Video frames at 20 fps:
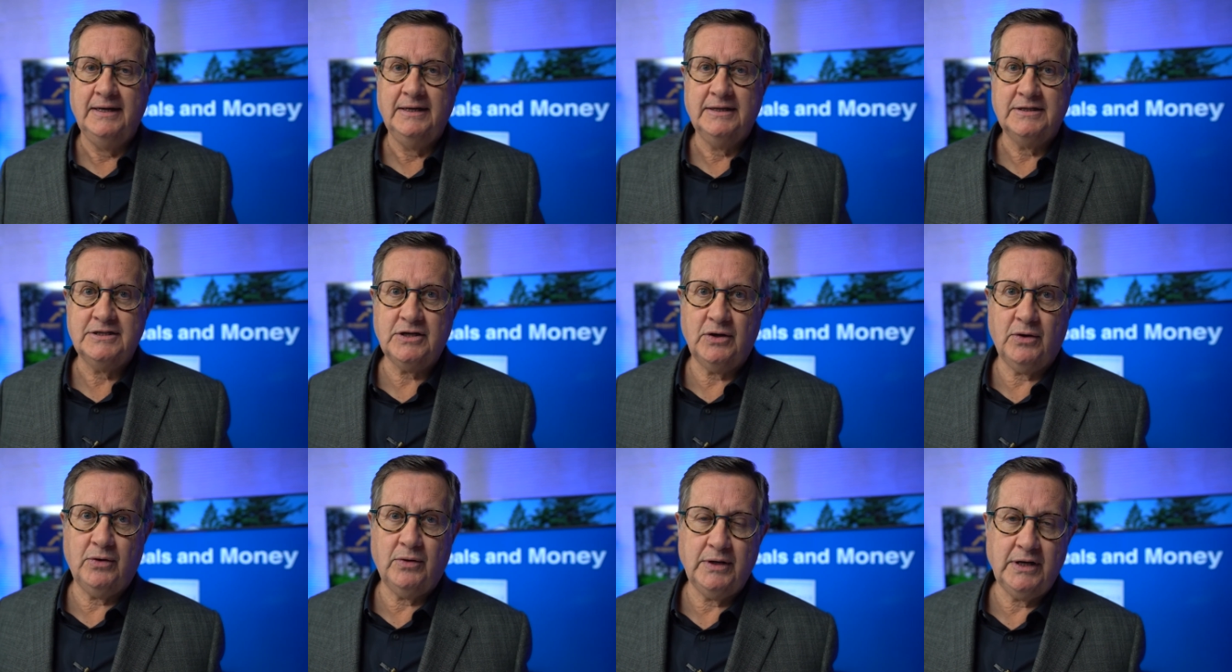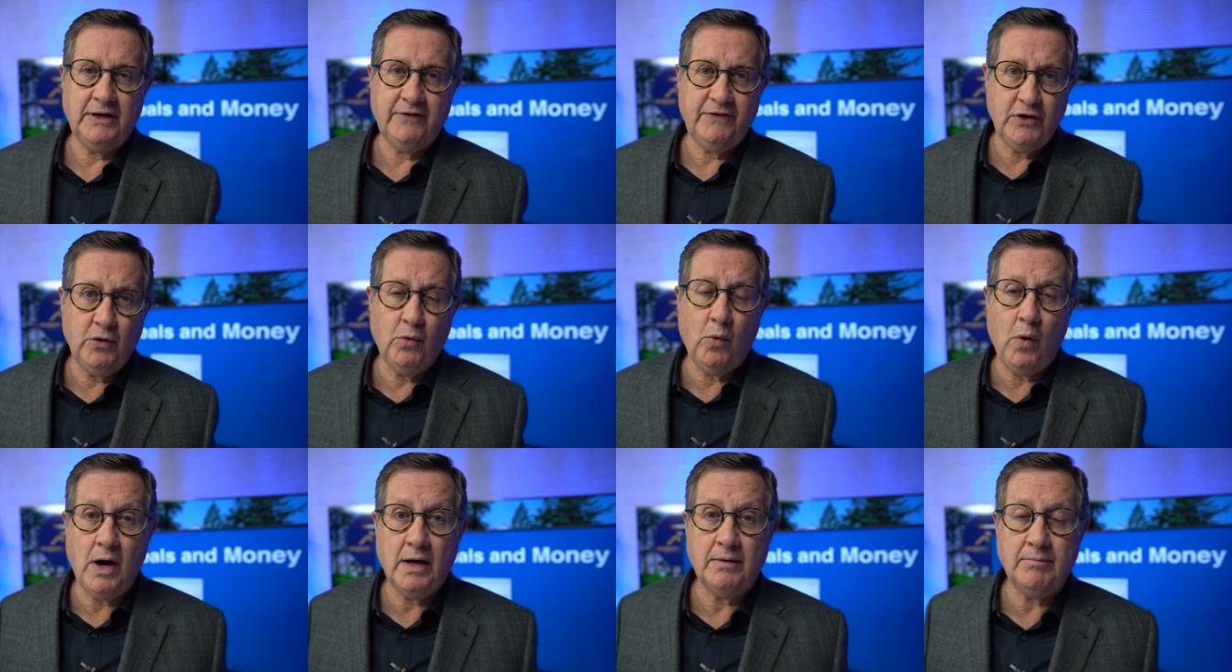So, if you
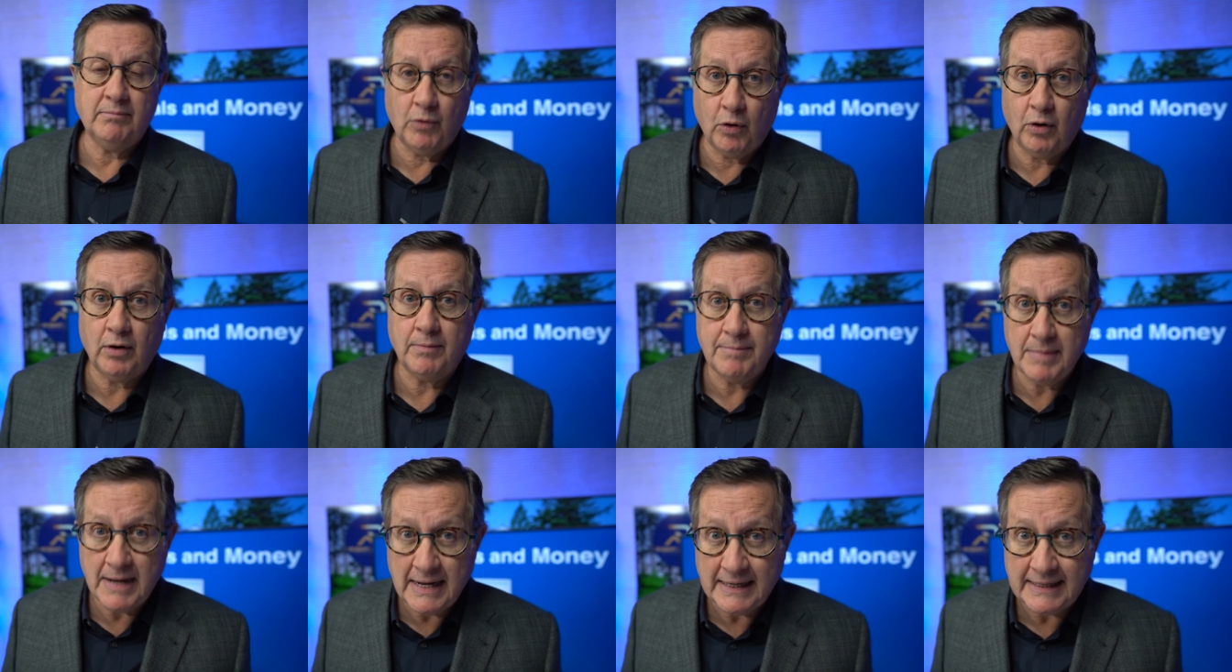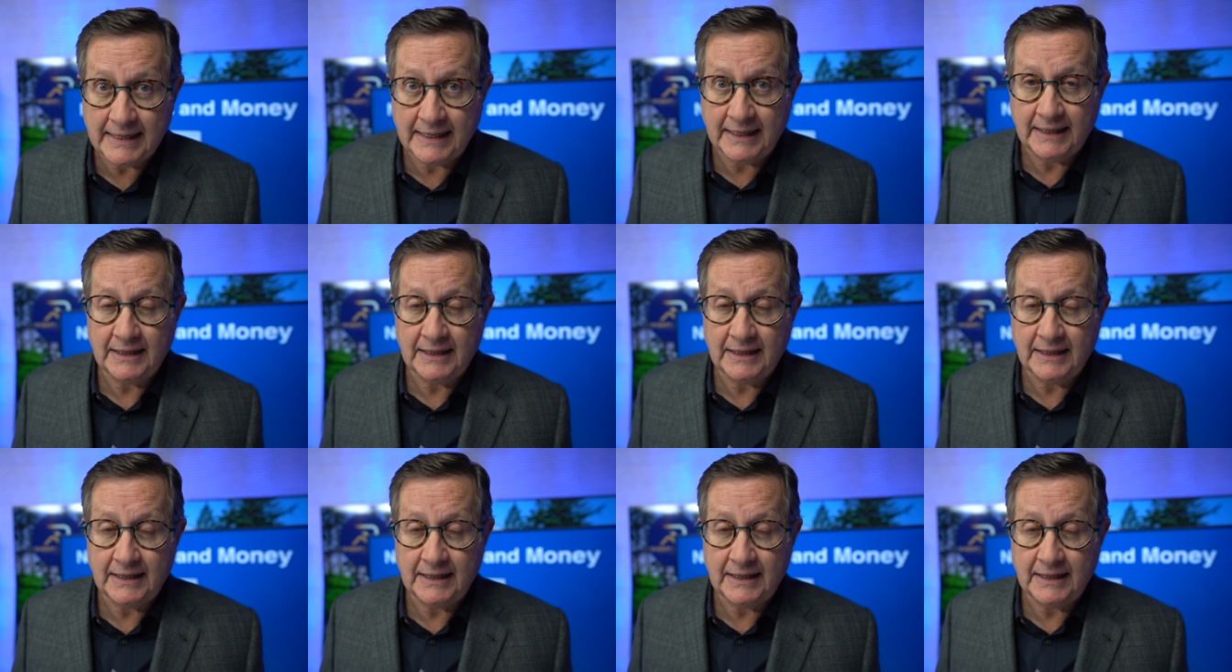want more money,